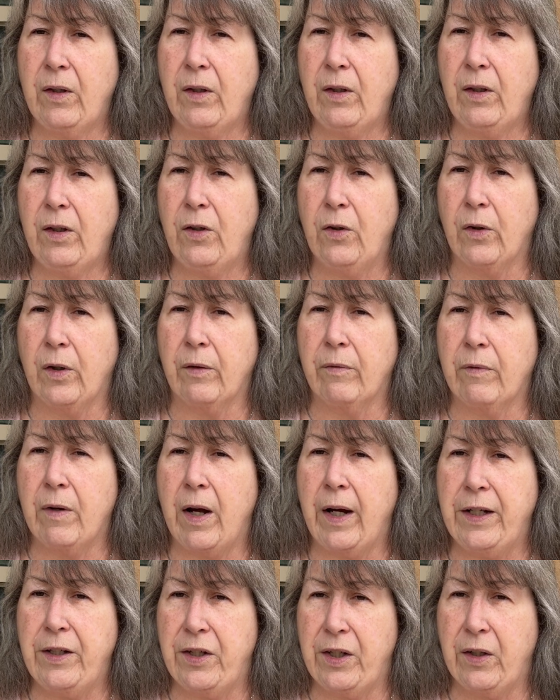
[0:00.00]
your
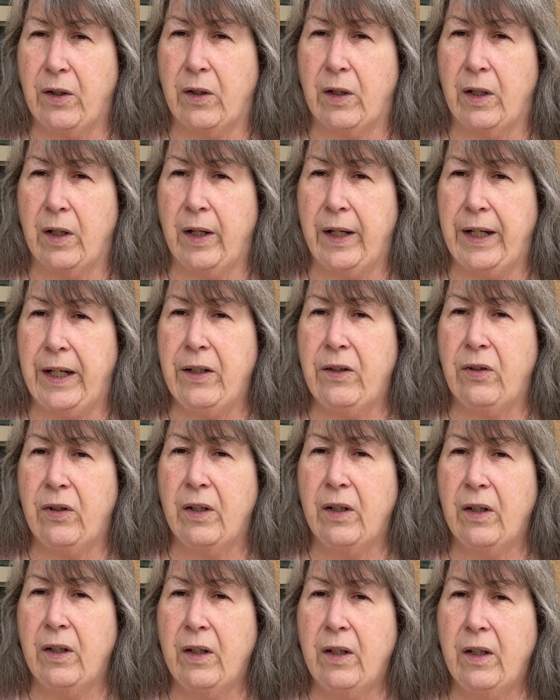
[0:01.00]
ideal client.
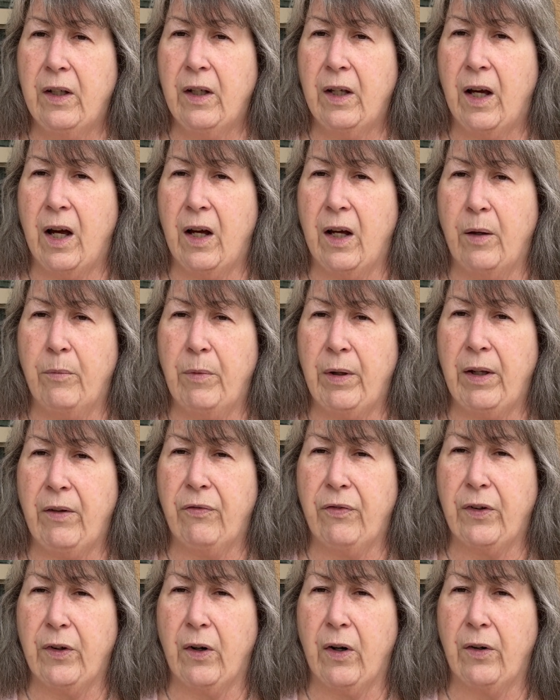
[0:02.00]

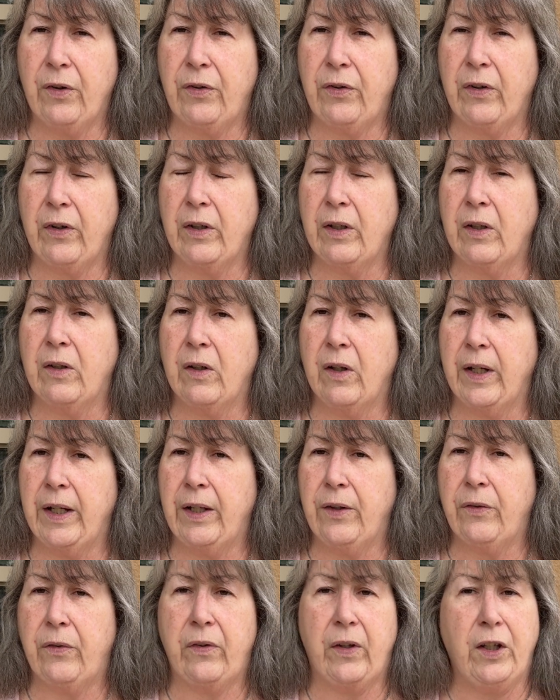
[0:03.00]
If there are certain
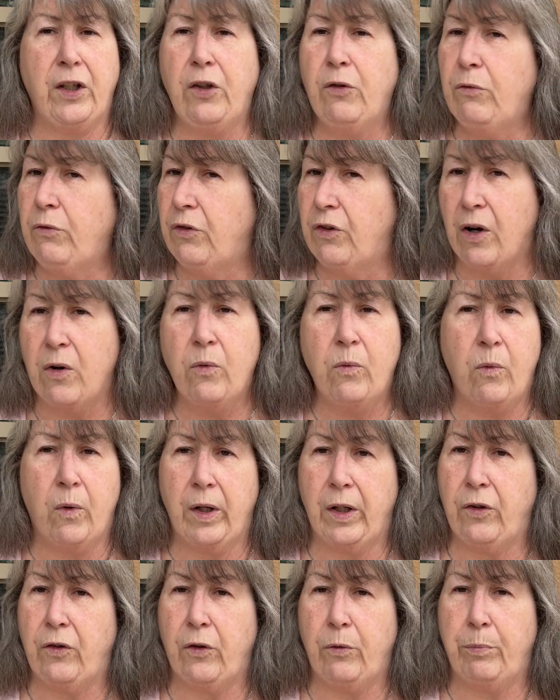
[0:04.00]
clients that you don't want
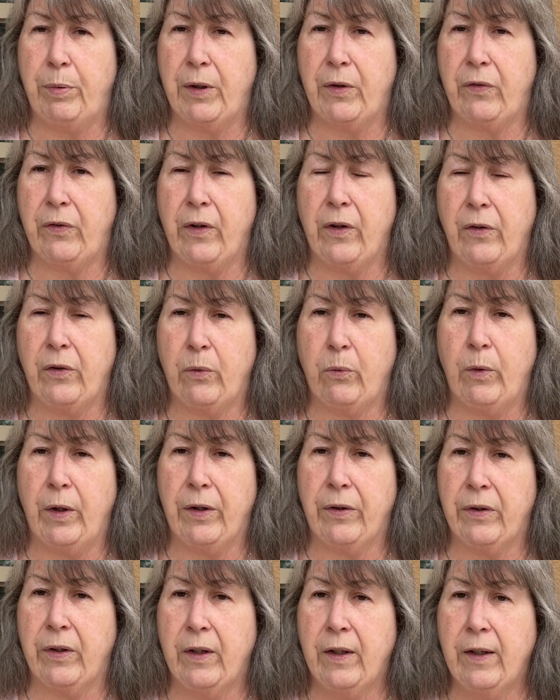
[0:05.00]
to do business
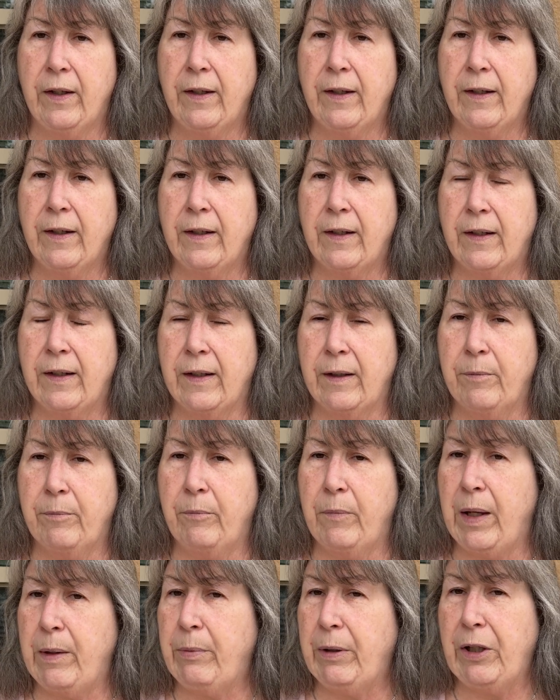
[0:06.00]
with,
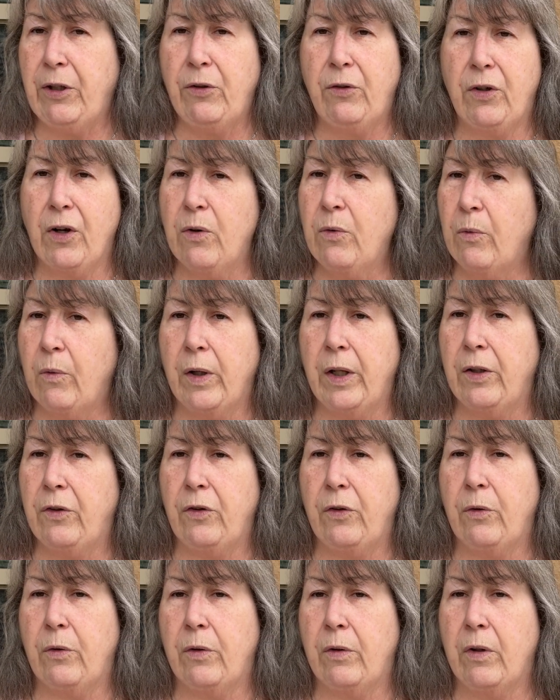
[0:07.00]
maybe you don't want to
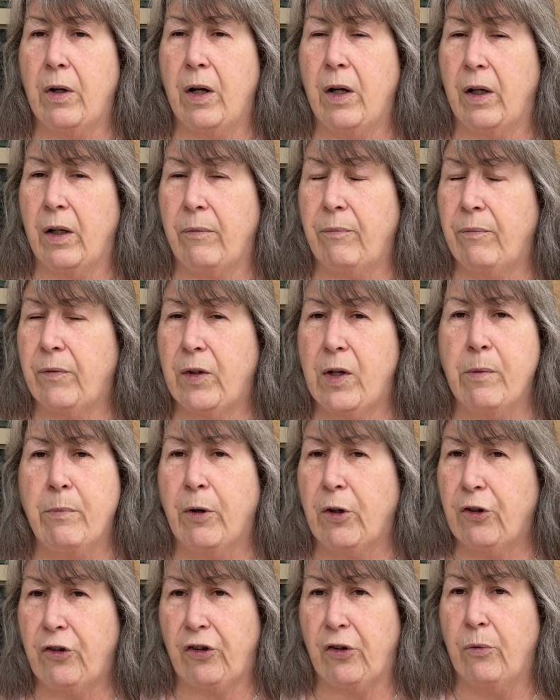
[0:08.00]
do
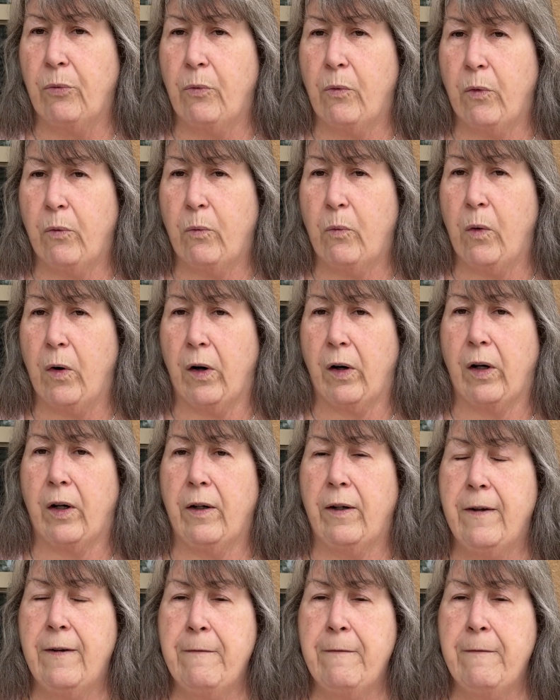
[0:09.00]
commercial work.